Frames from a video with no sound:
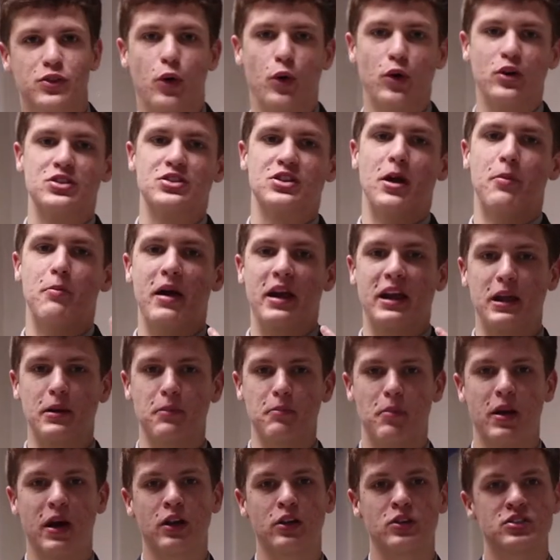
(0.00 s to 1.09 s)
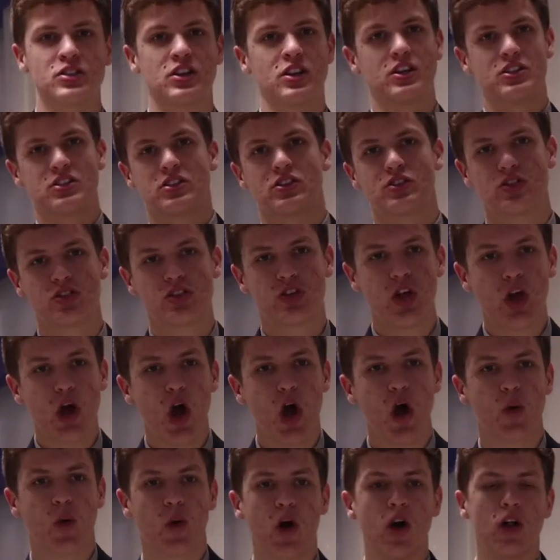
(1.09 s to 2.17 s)
focused on making better citizens
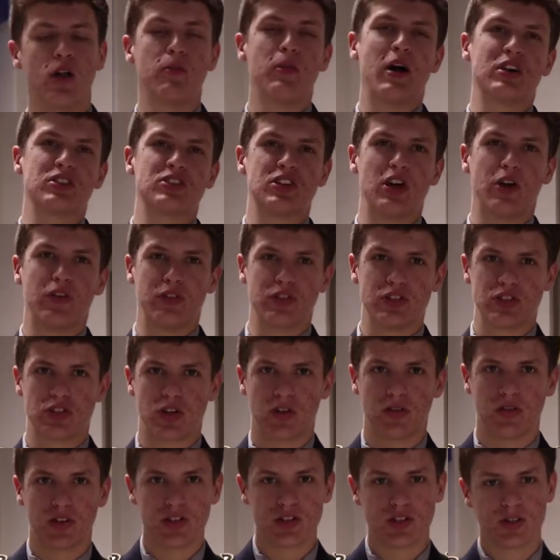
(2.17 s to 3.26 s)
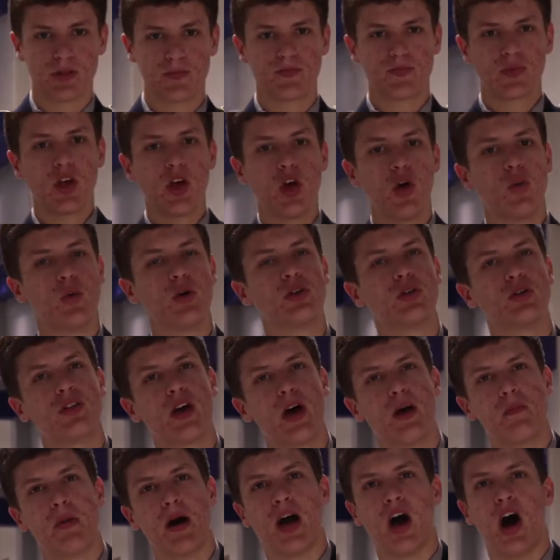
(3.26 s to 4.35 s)
who are all about selfless service. We do
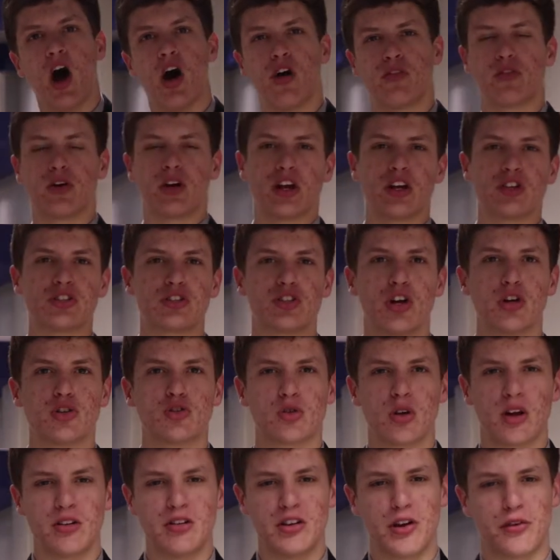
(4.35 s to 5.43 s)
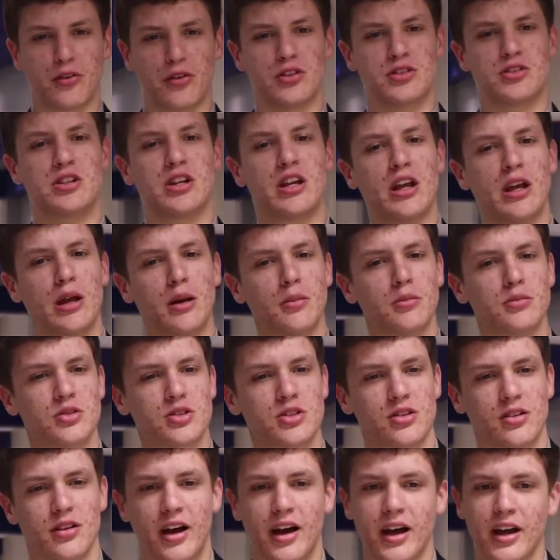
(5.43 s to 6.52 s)
that by offering a sundry of different
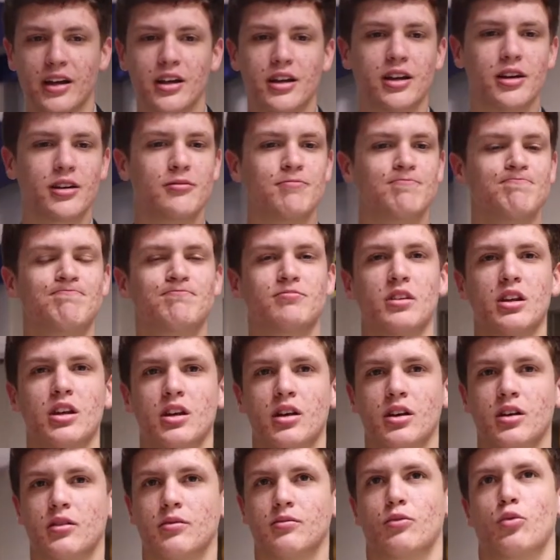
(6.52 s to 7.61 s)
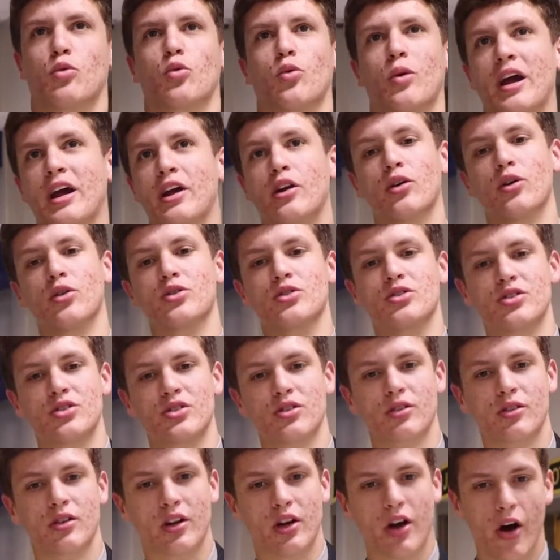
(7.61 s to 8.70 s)
teams like
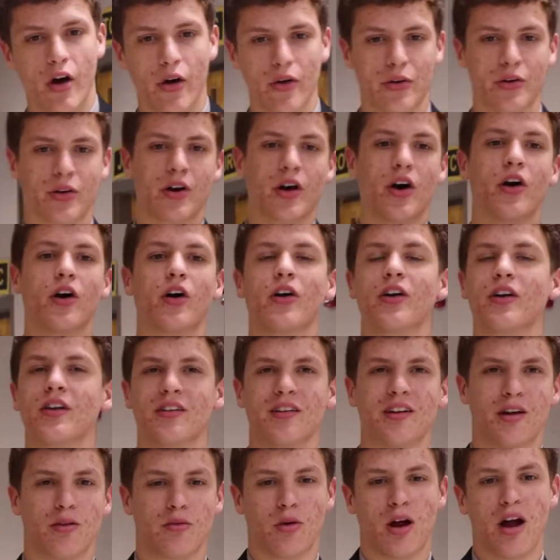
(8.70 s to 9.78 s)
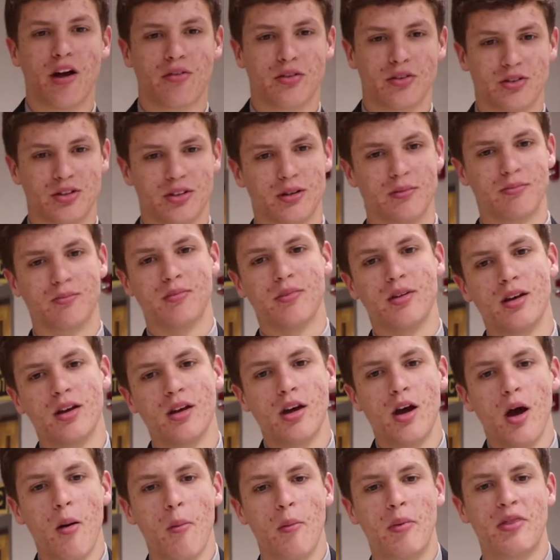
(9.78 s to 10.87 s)
Raiders, Color Guard, and Rifle Team.
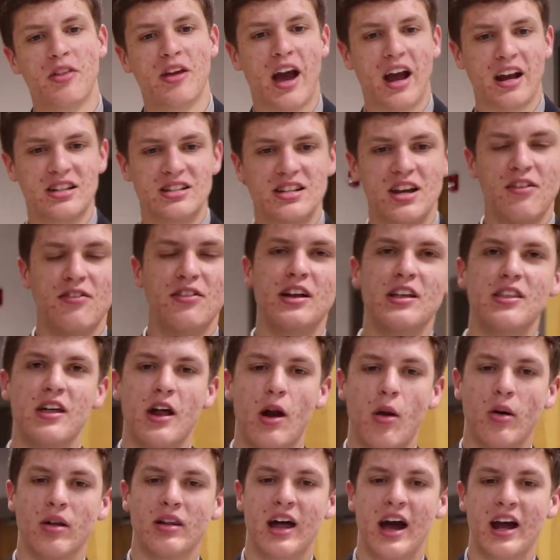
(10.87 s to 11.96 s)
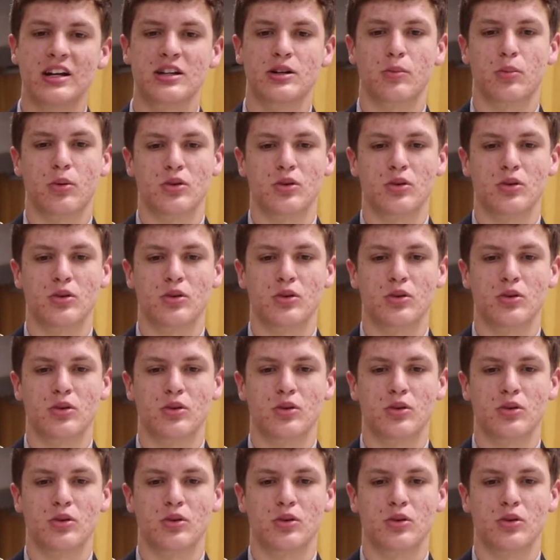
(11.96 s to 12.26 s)
But the activity that I would like to